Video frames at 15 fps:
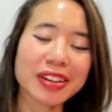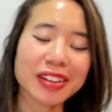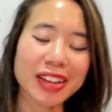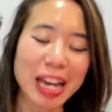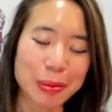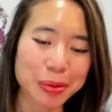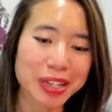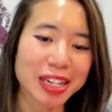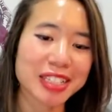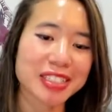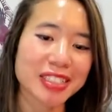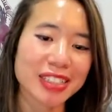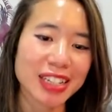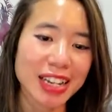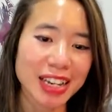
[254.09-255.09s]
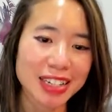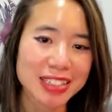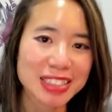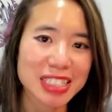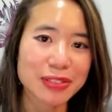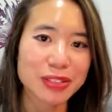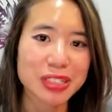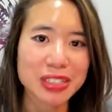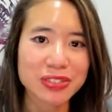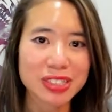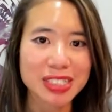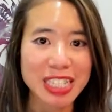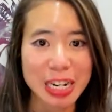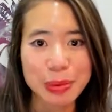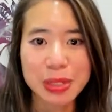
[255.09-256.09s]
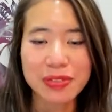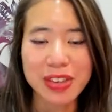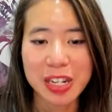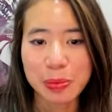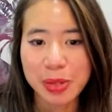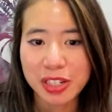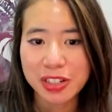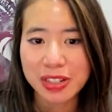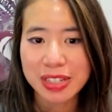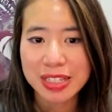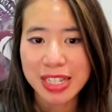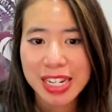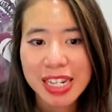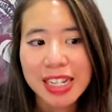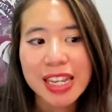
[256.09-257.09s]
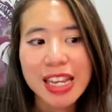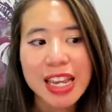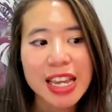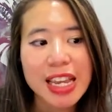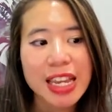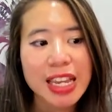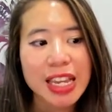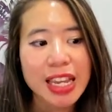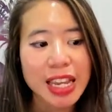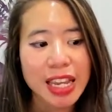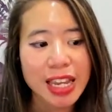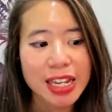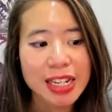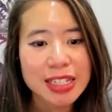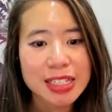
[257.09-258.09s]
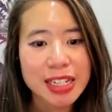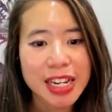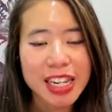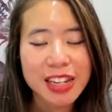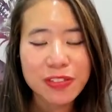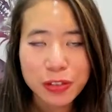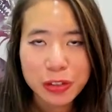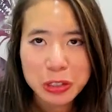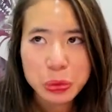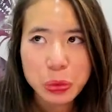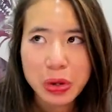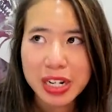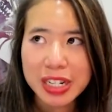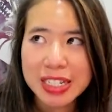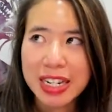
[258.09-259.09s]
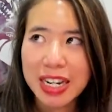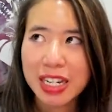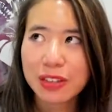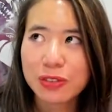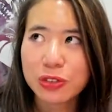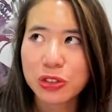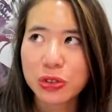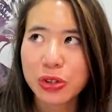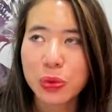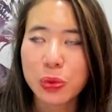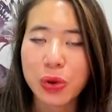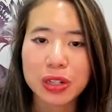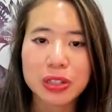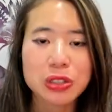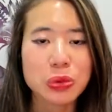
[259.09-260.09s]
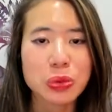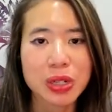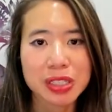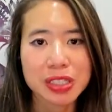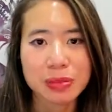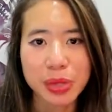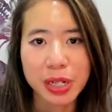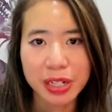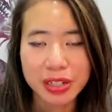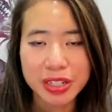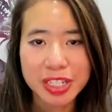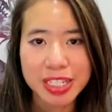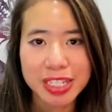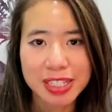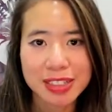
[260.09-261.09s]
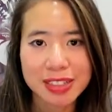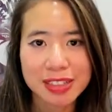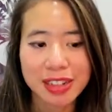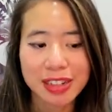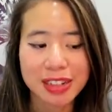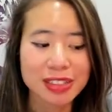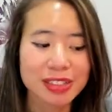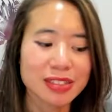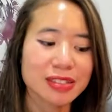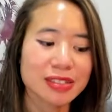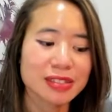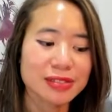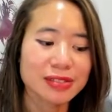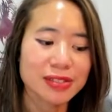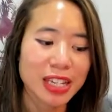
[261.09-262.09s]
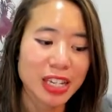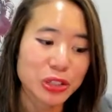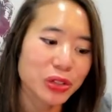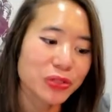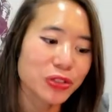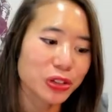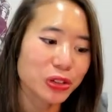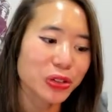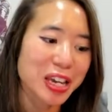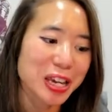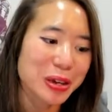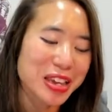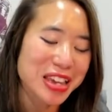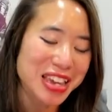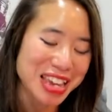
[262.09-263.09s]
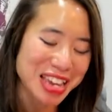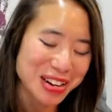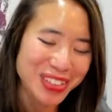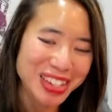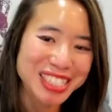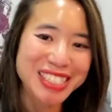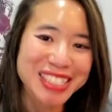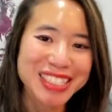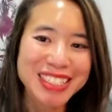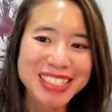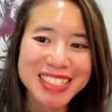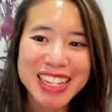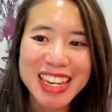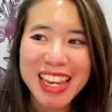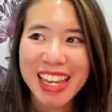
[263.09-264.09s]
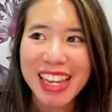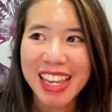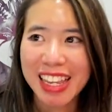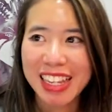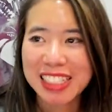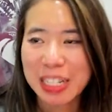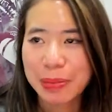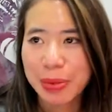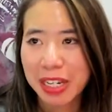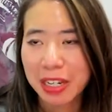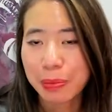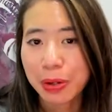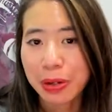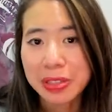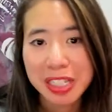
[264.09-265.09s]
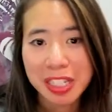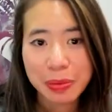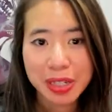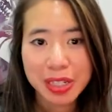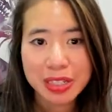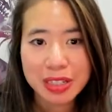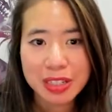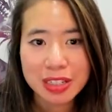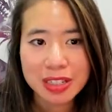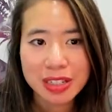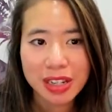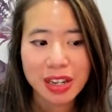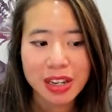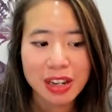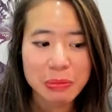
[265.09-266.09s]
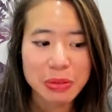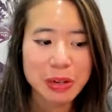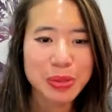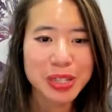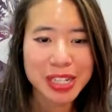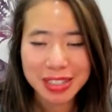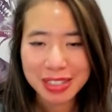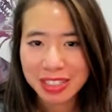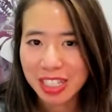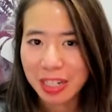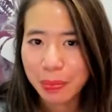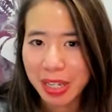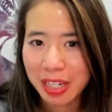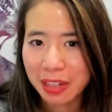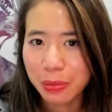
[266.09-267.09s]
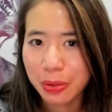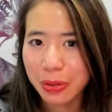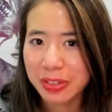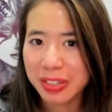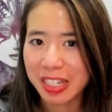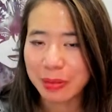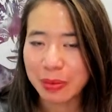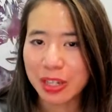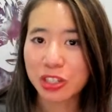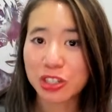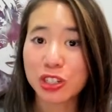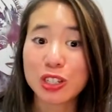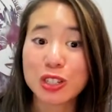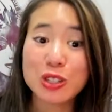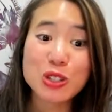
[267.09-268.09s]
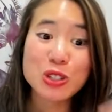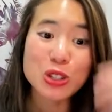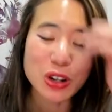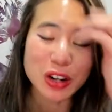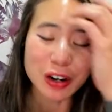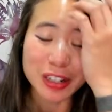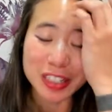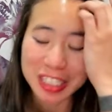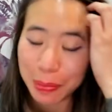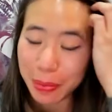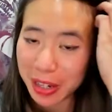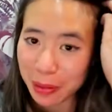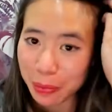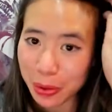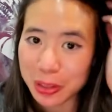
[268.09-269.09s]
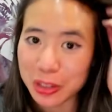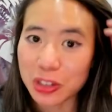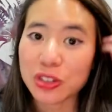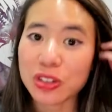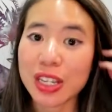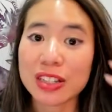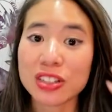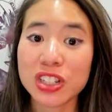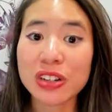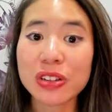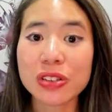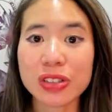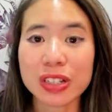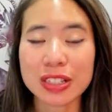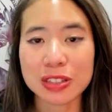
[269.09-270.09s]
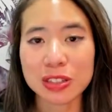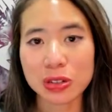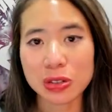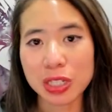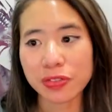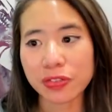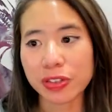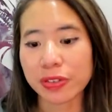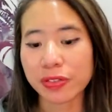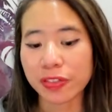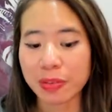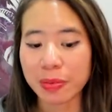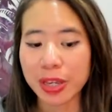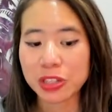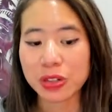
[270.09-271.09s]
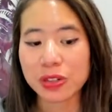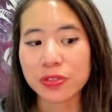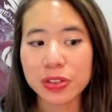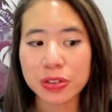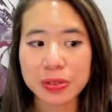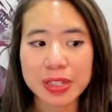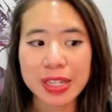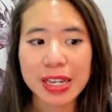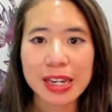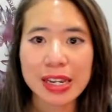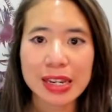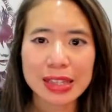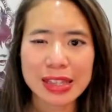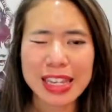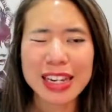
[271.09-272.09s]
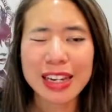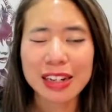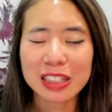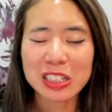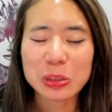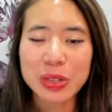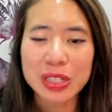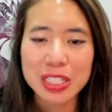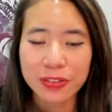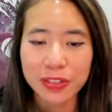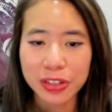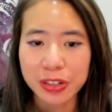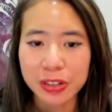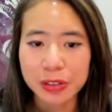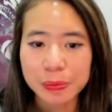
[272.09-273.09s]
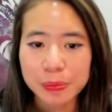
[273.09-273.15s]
application that has several different types of animations in it. And I had first wanted to kind of do a one-to-one comparison on Android View animations and Jetpack Compose animations. But because Jetpack Compose animation Jetpack Compose in general is so different from Android Views, that got a little bit difficult.